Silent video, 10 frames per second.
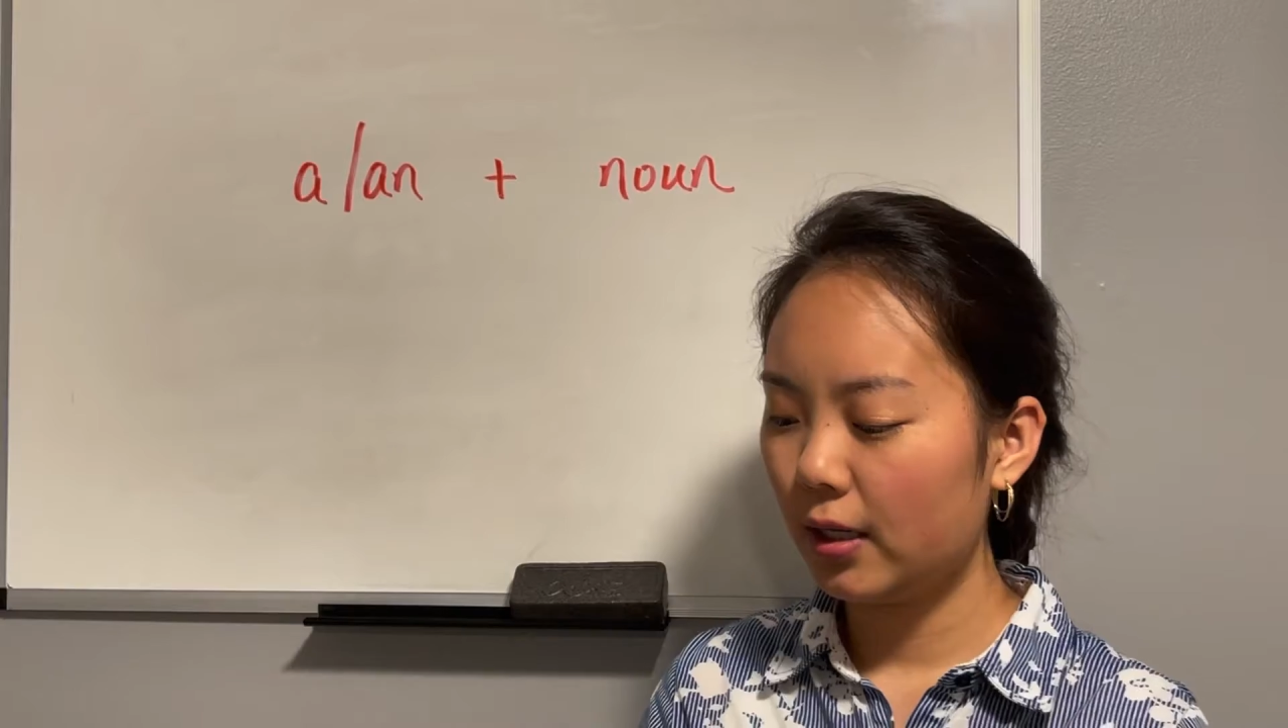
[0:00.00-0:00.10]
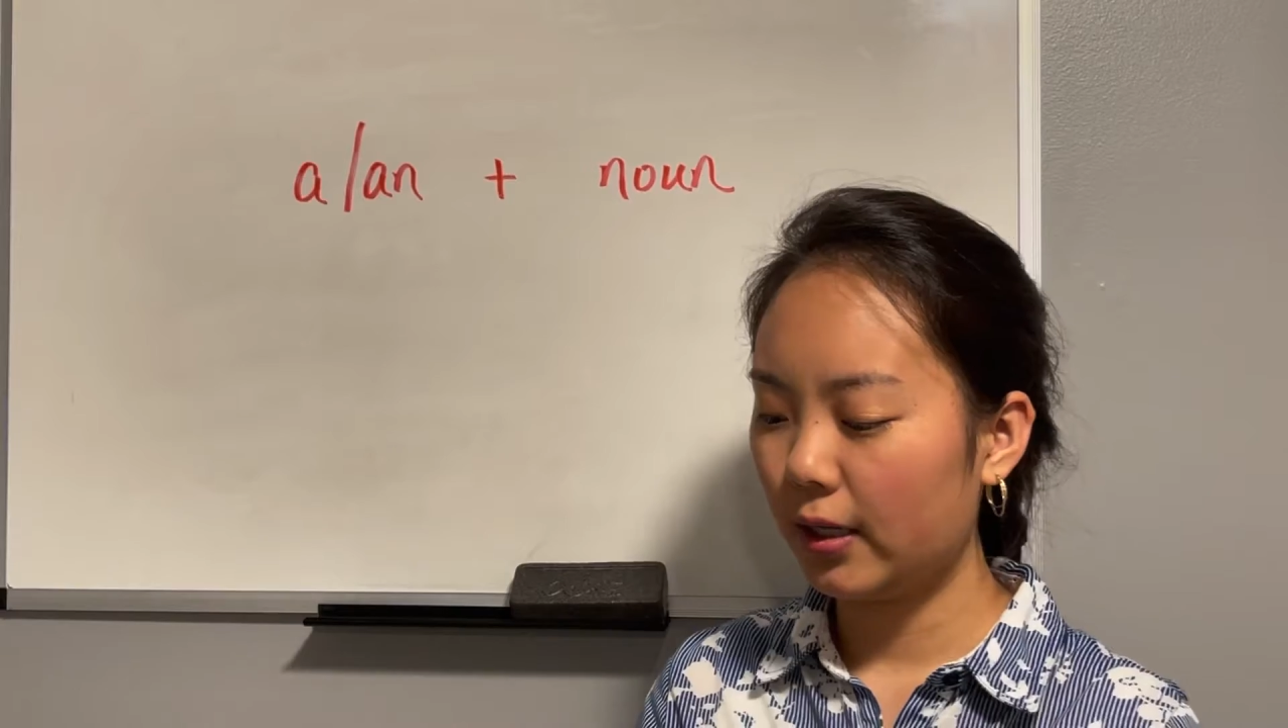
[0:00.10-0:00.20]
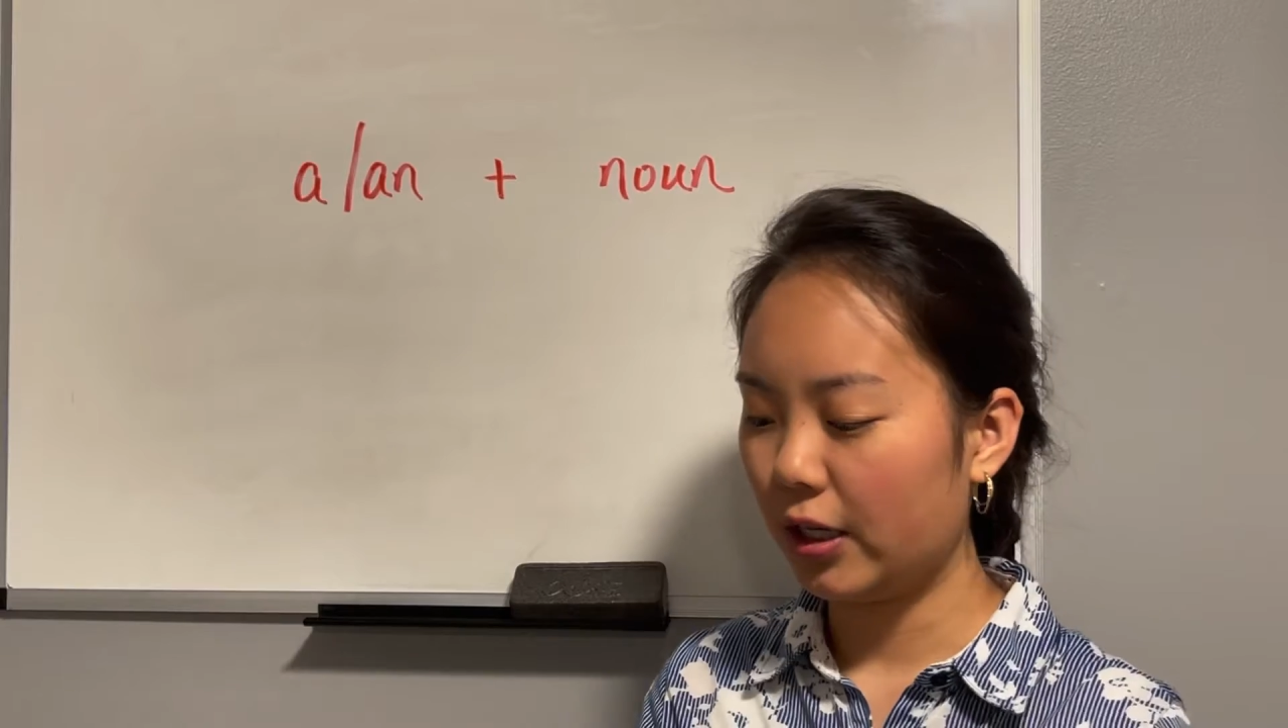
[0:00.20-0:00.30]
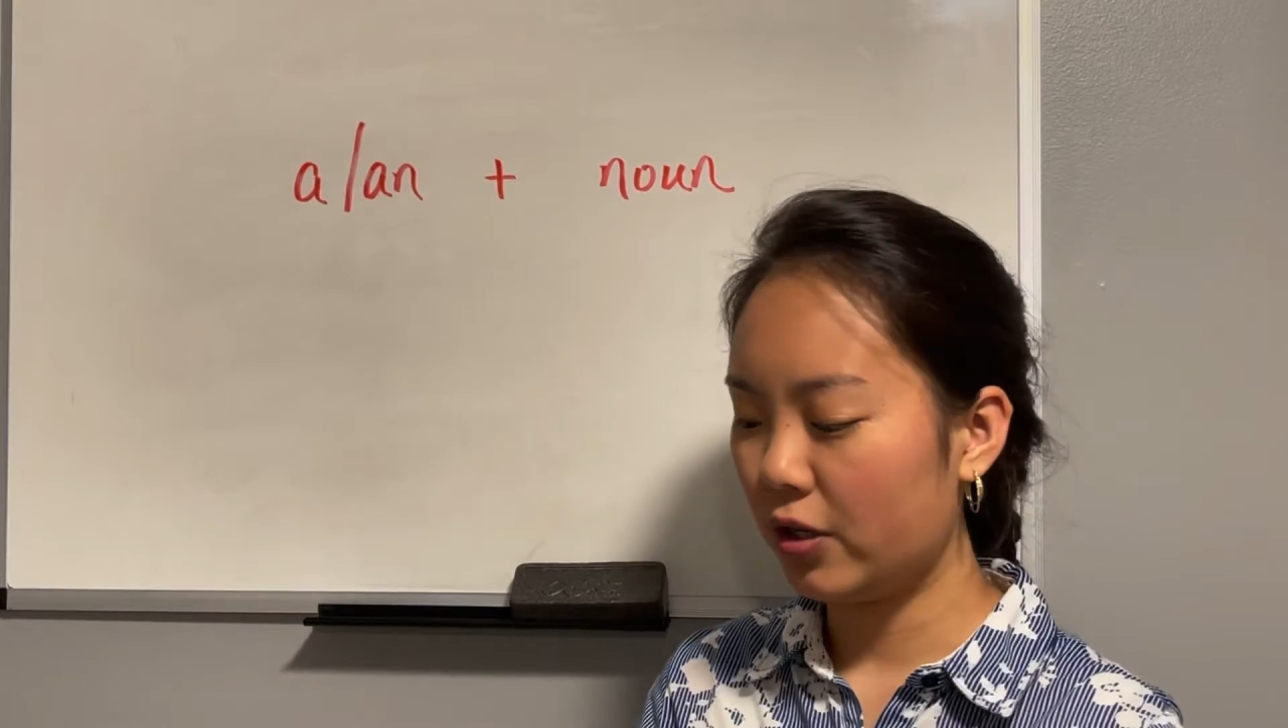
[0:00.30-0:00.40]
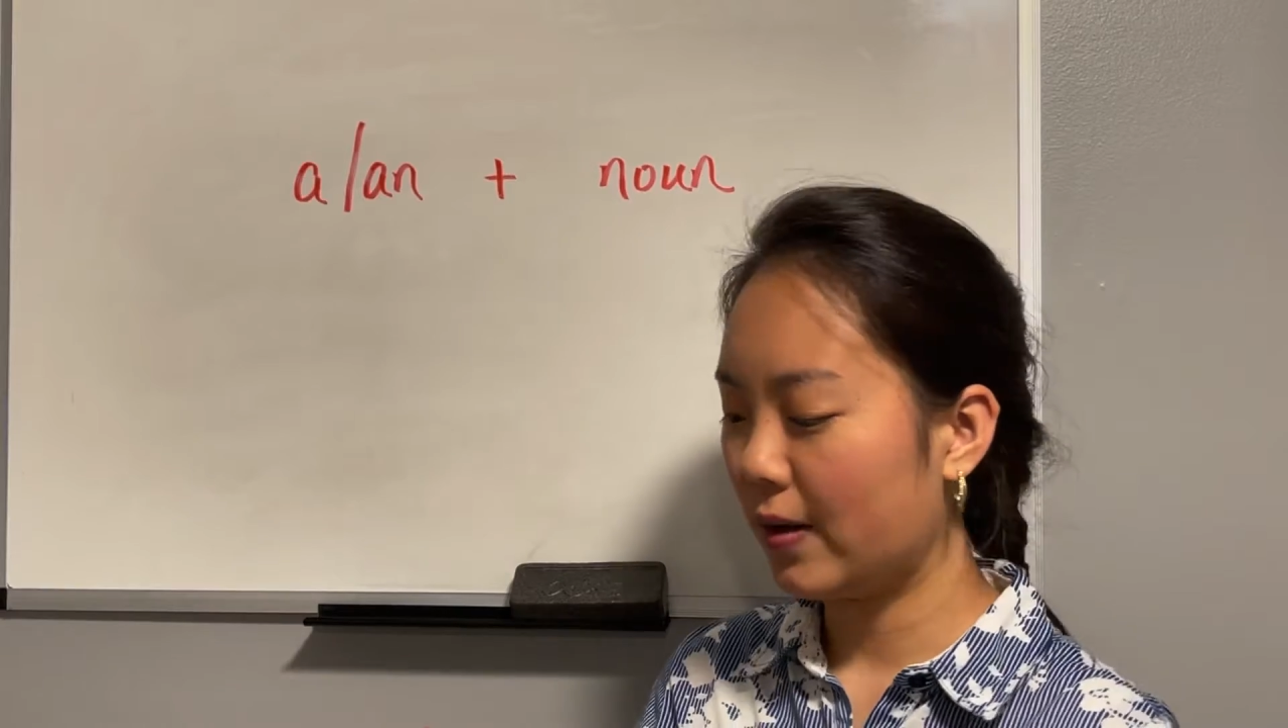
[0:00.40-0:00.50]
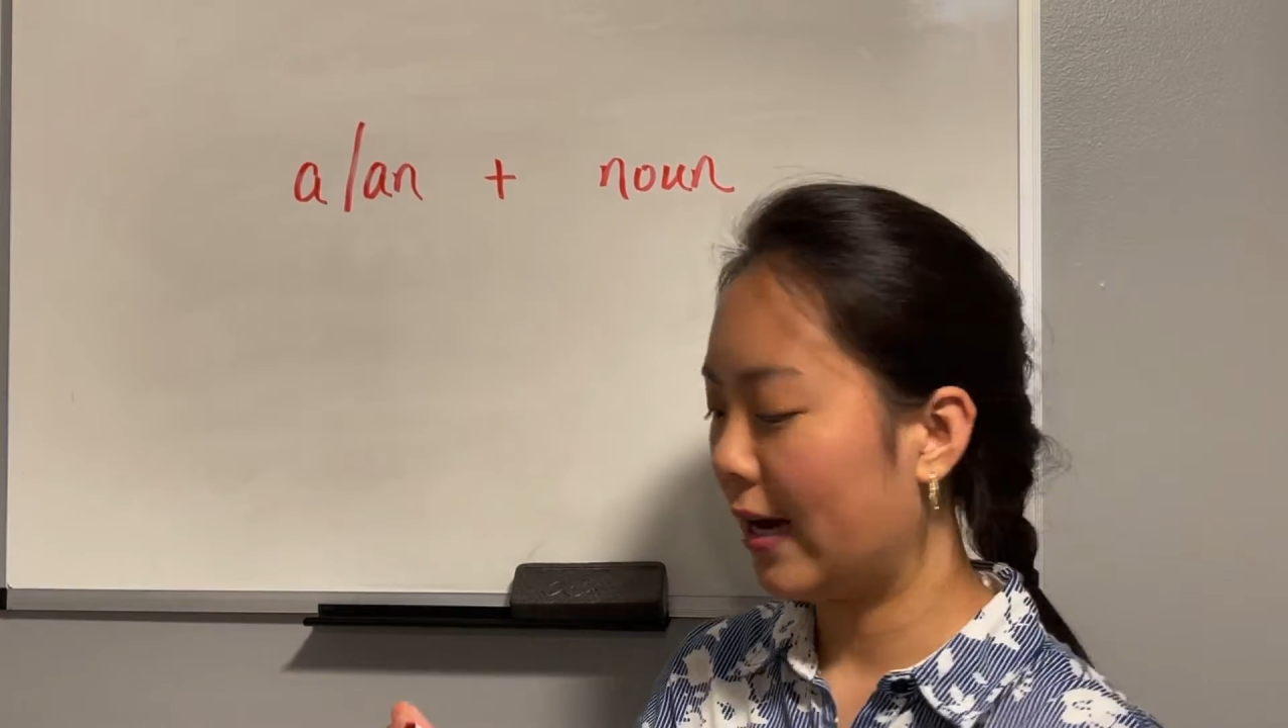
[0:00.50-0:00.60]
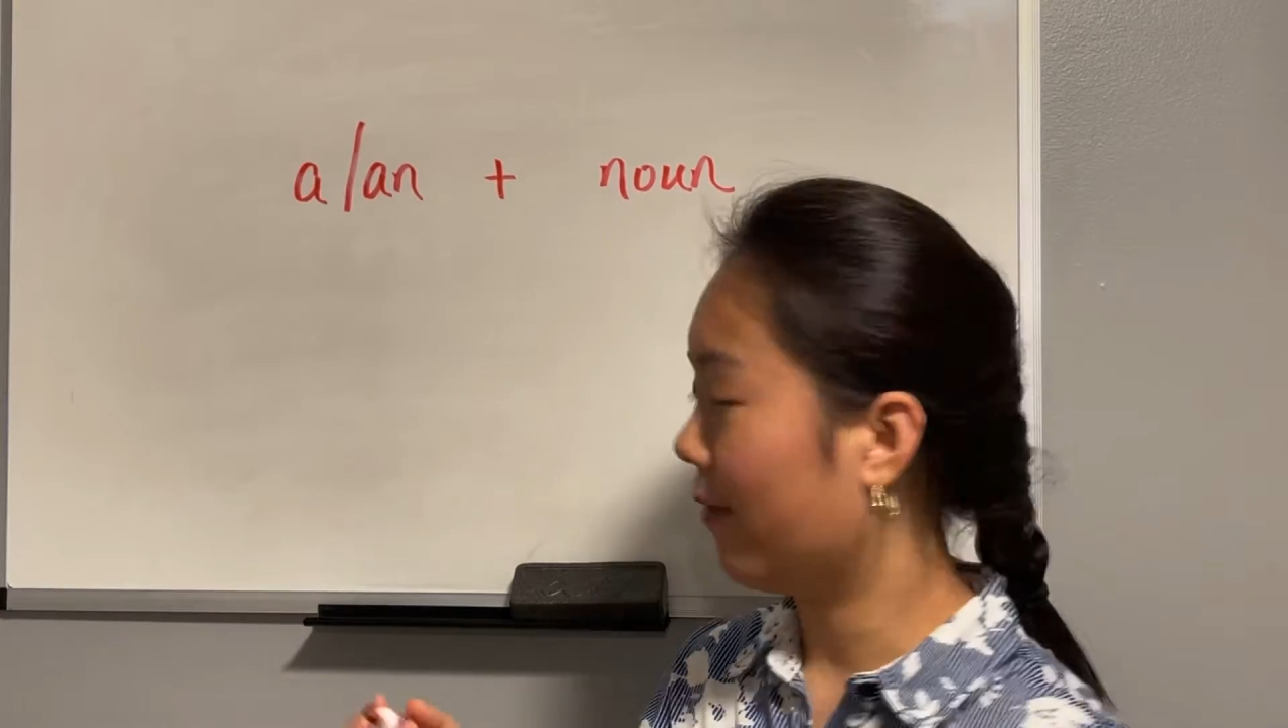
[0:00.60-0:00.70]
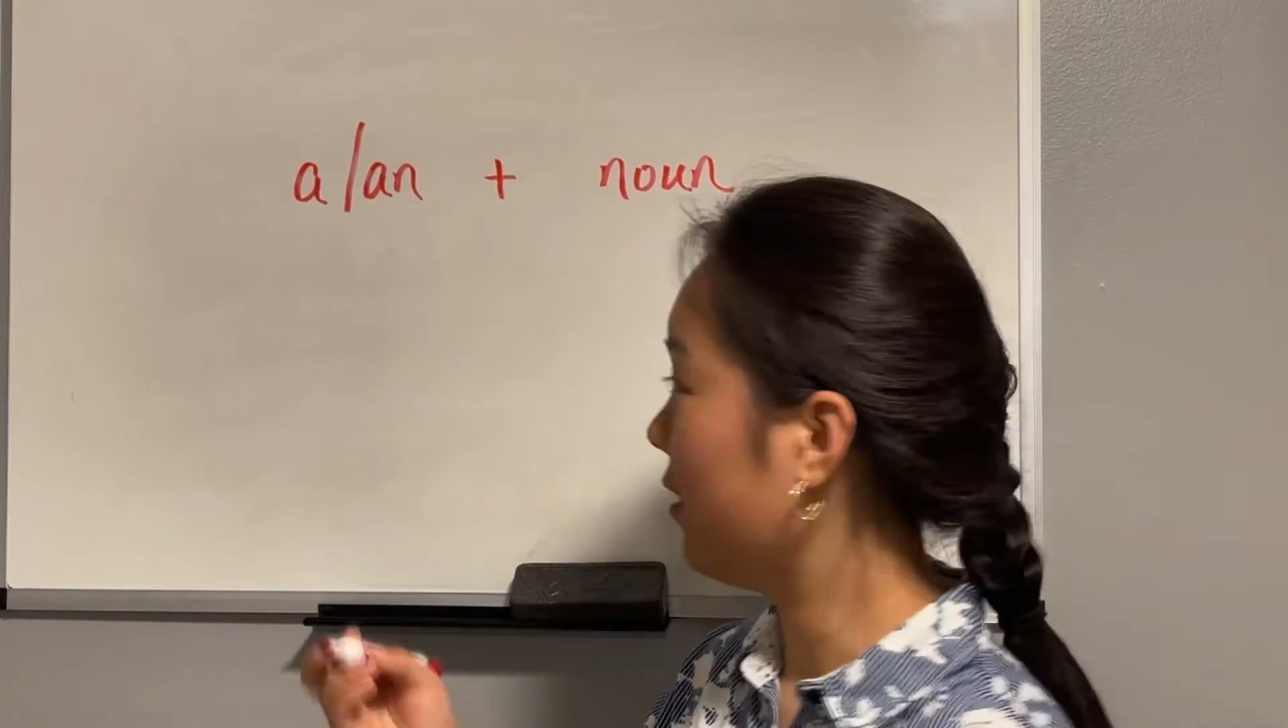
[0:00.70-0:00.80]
Like you have